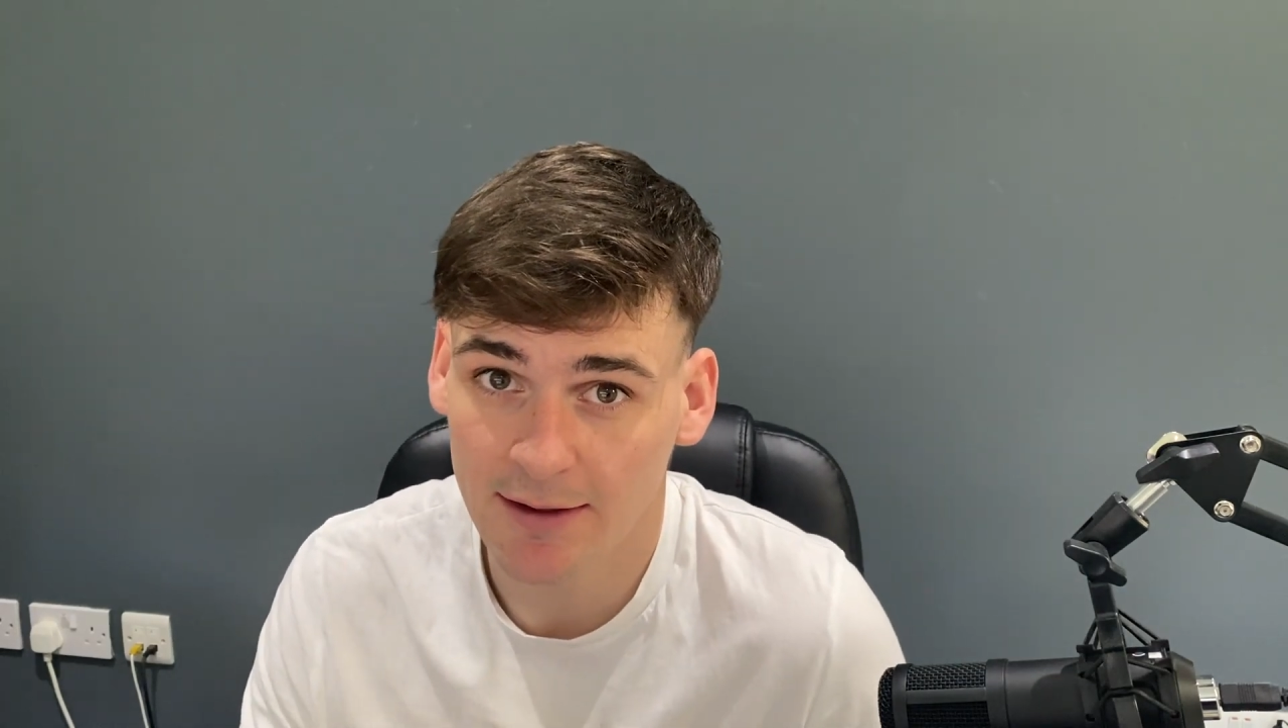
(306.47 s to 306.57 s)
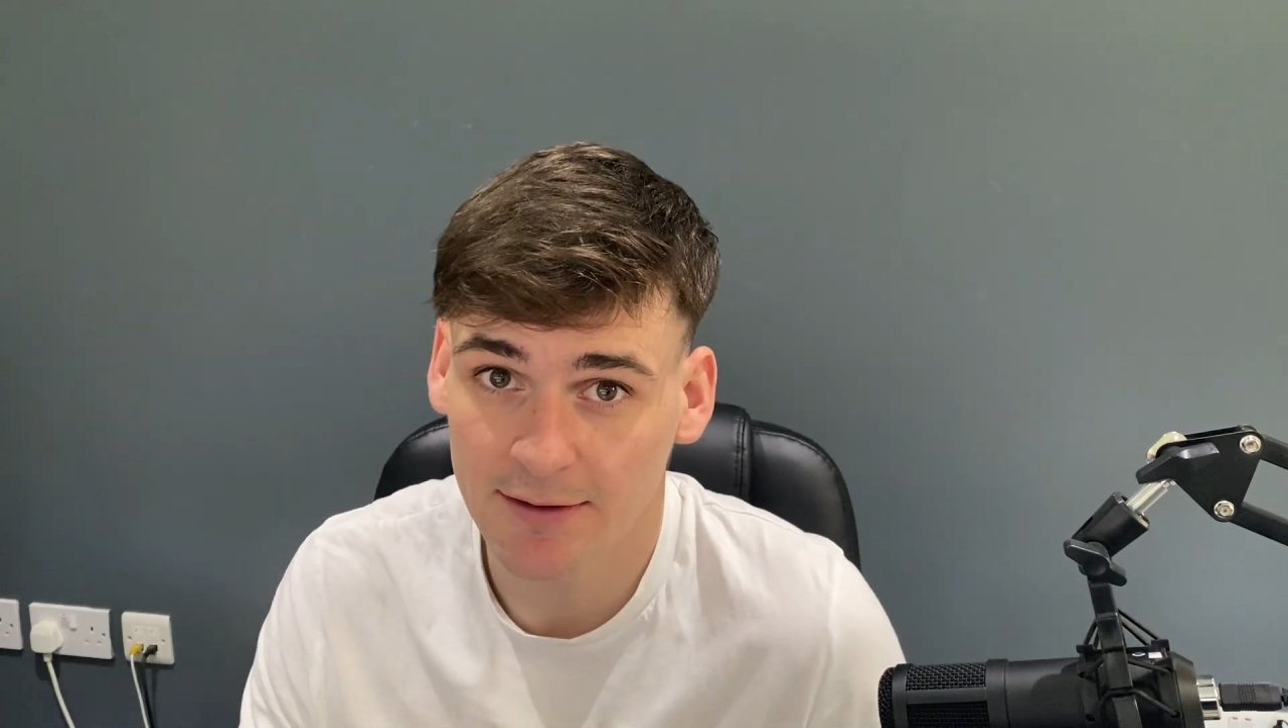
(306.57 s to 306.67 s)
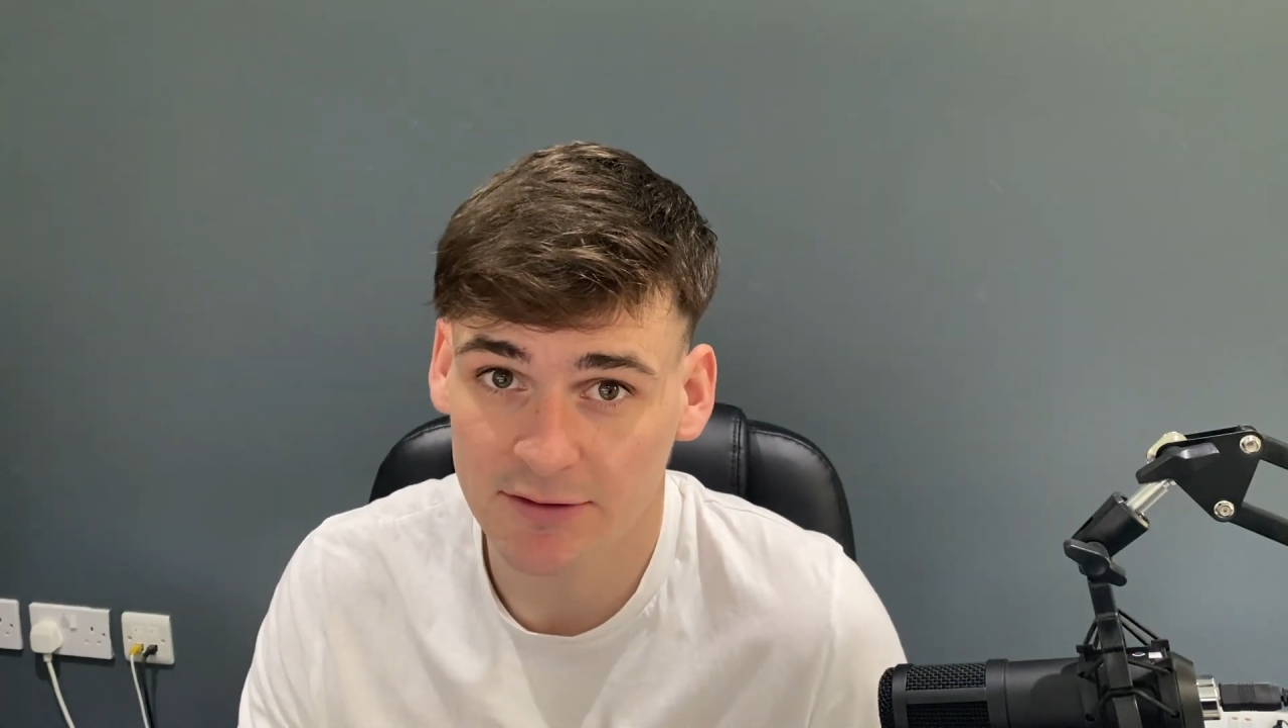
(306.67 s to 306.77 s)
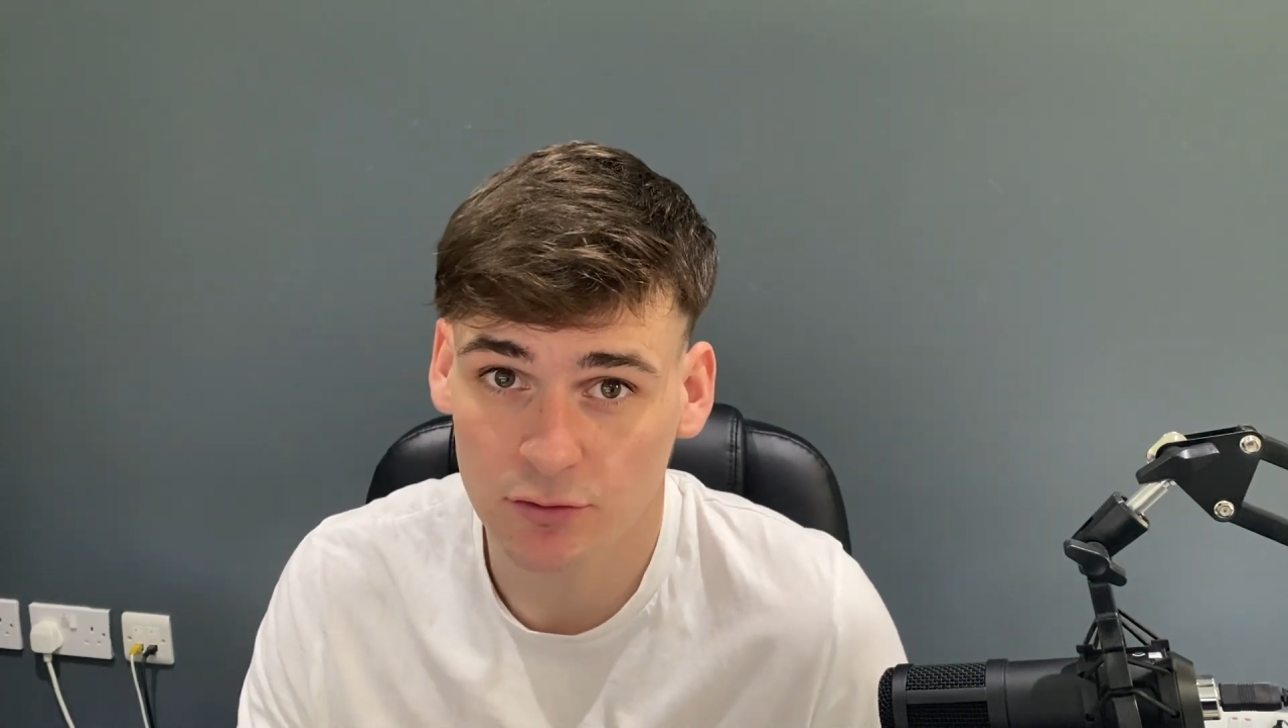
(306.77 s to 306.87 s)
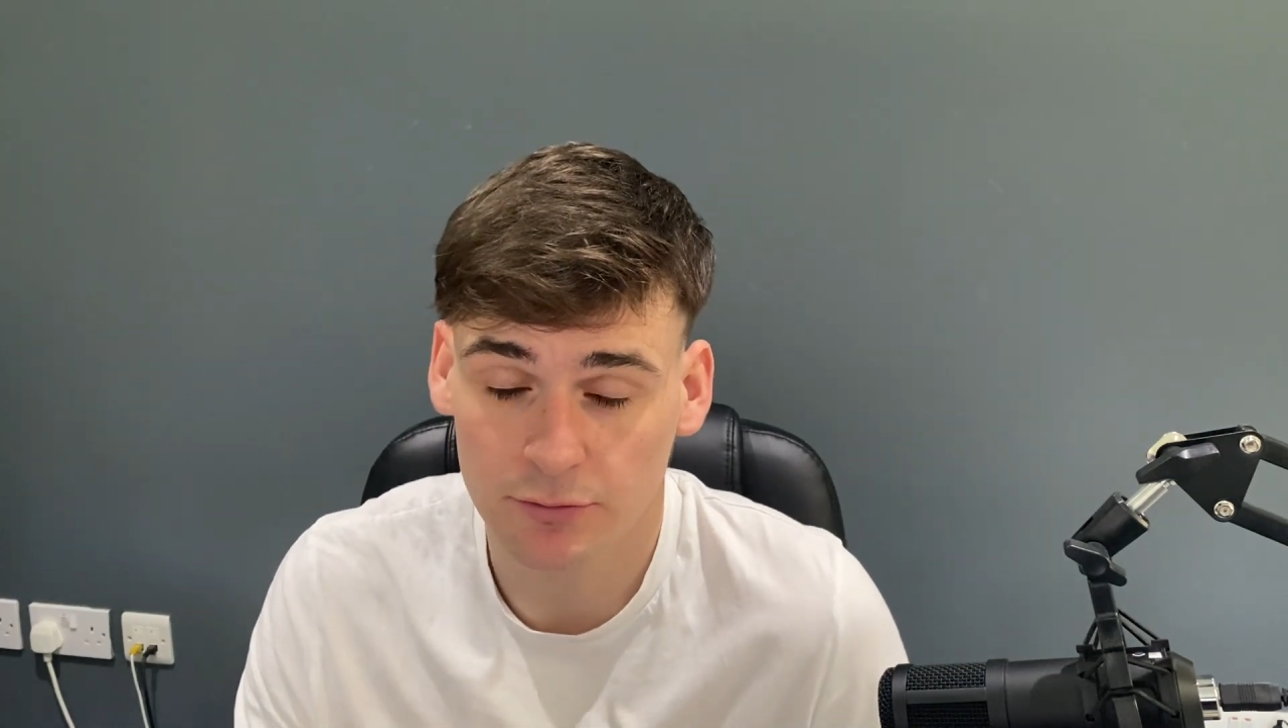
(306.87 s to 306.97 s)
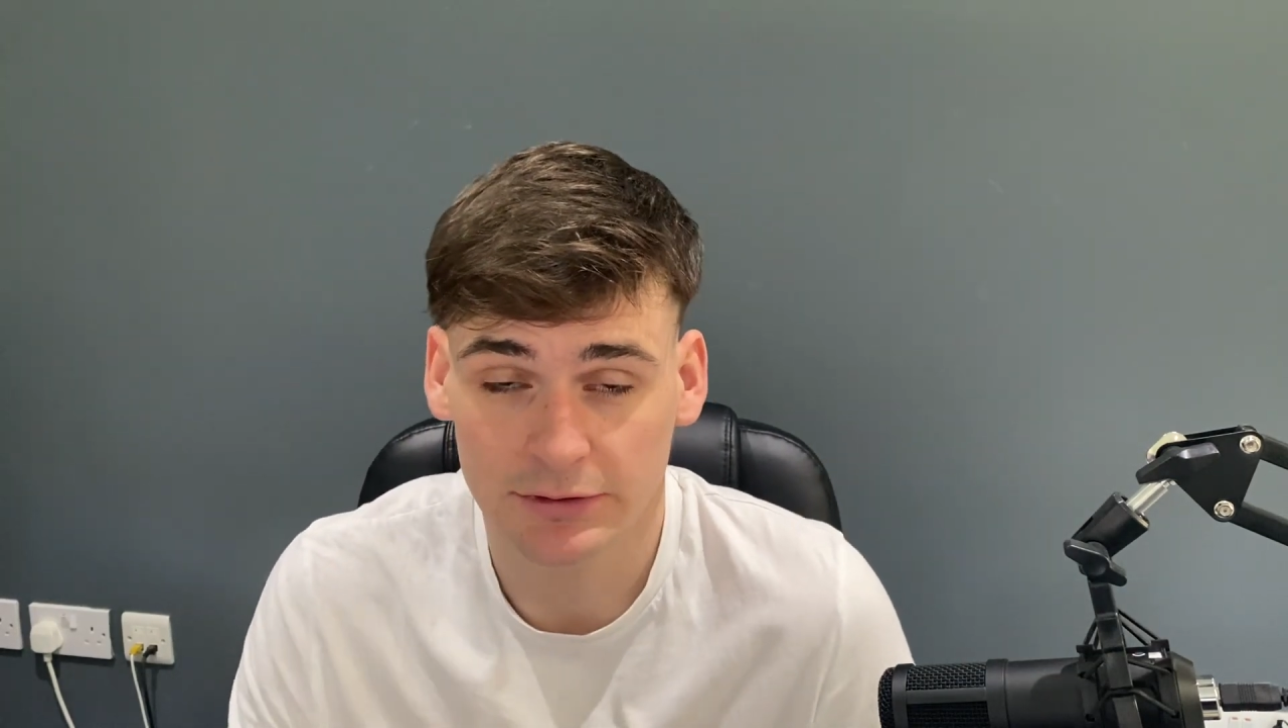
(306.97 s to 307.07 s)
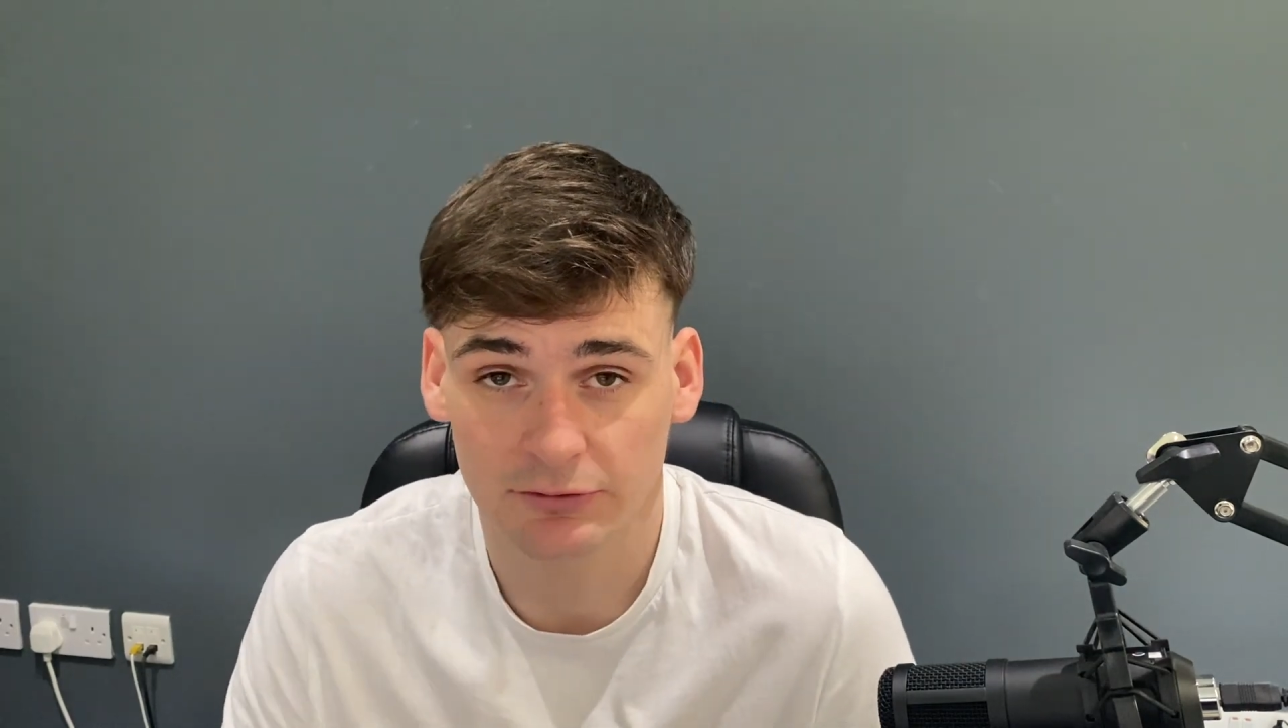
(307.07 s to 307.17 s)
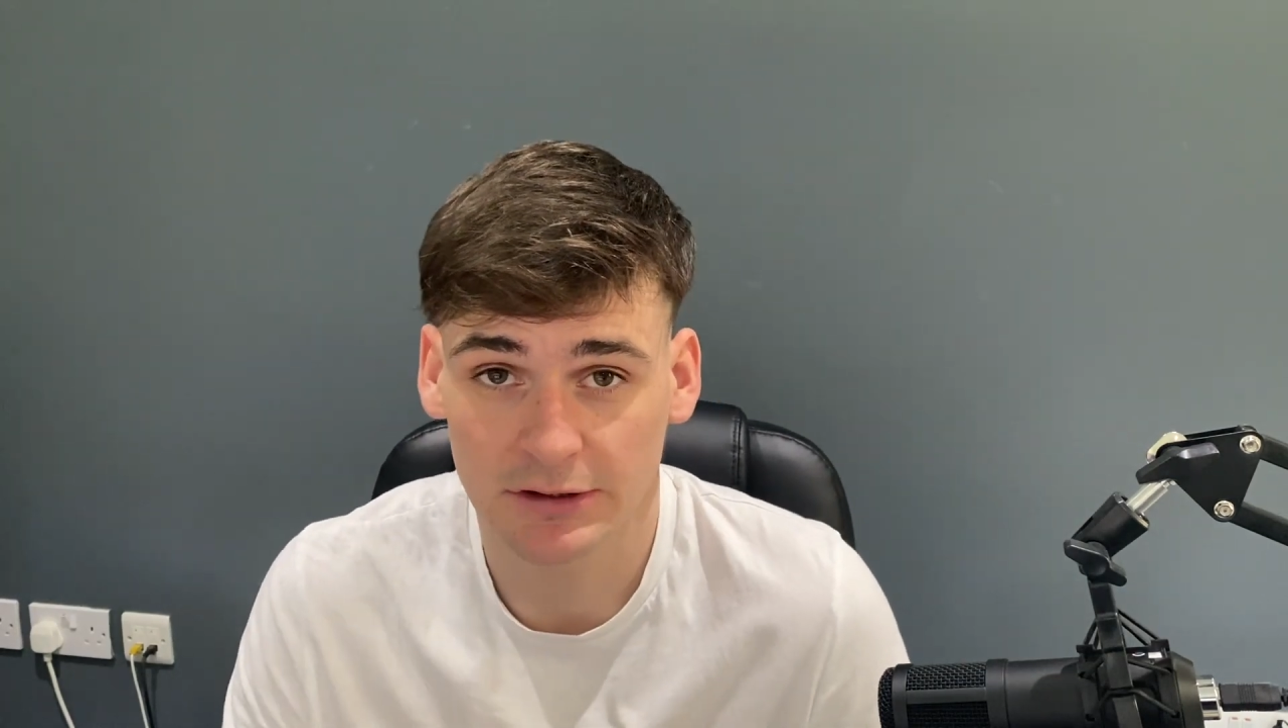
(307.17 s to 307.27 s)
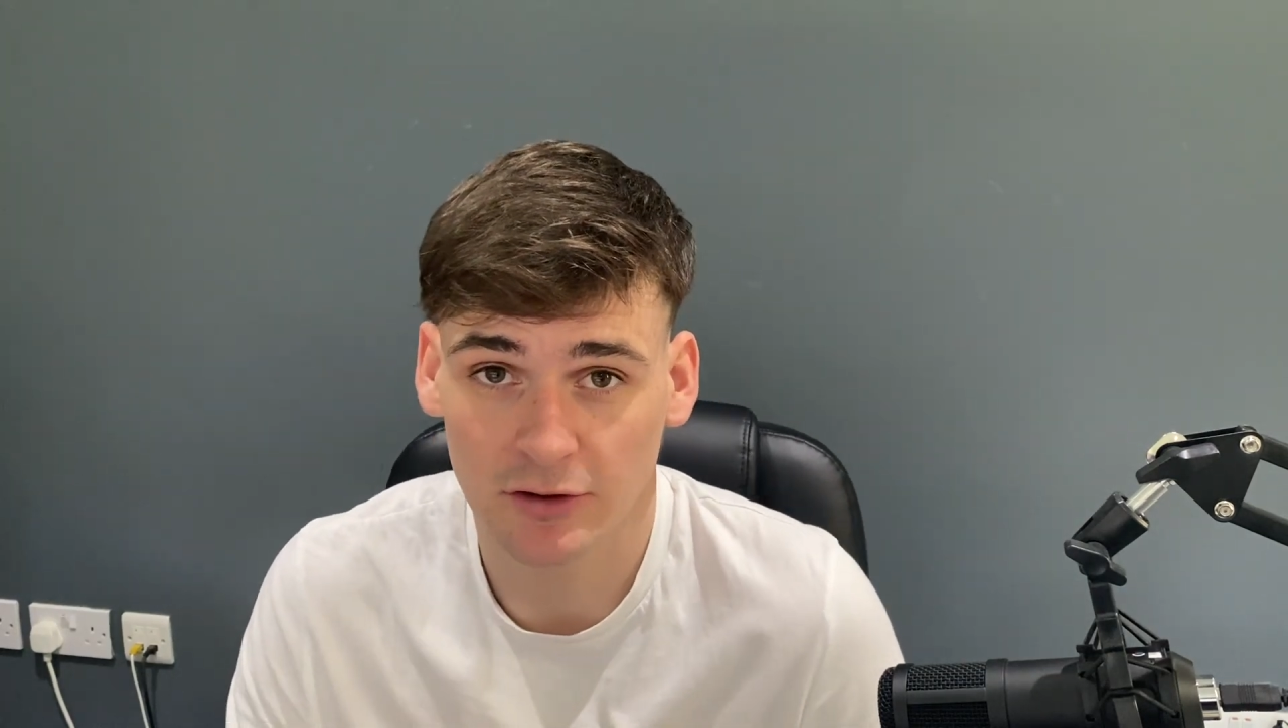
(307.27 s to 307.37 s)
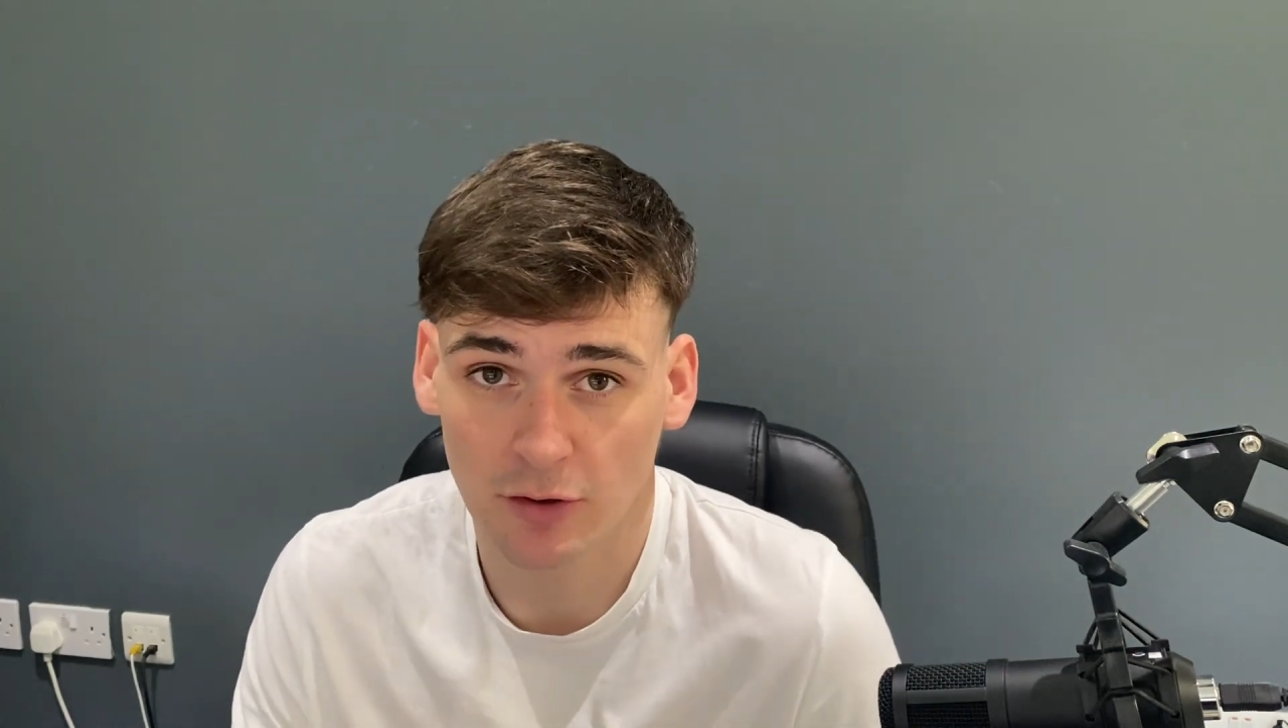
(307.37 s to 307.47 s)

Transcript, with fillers: There's always really good